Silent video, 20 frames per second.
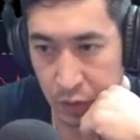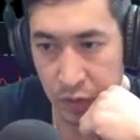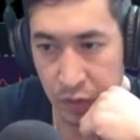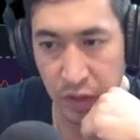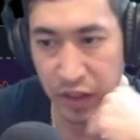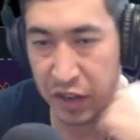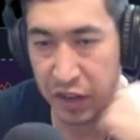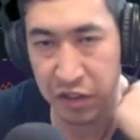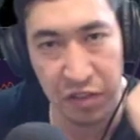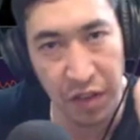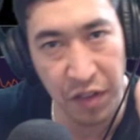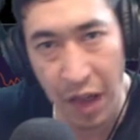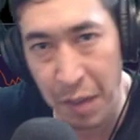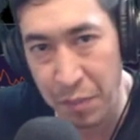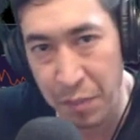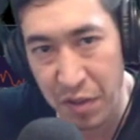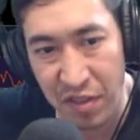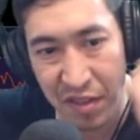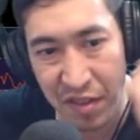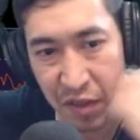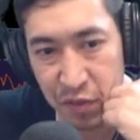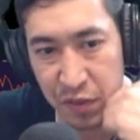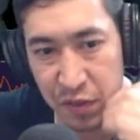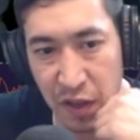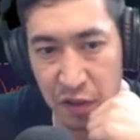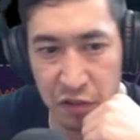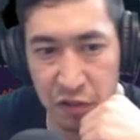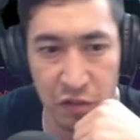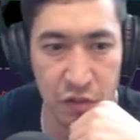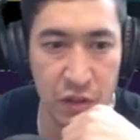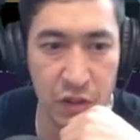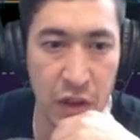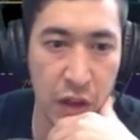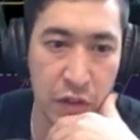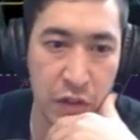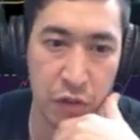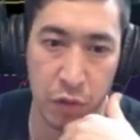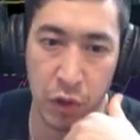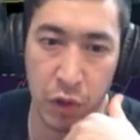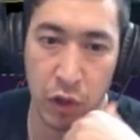The next stop is 10,000
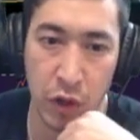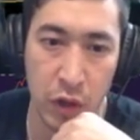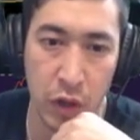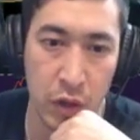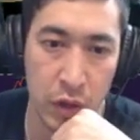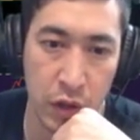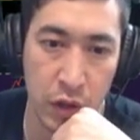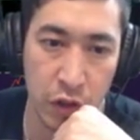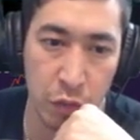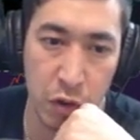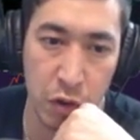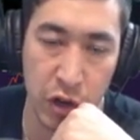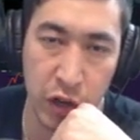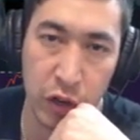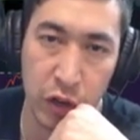sats. Really, is where it goes.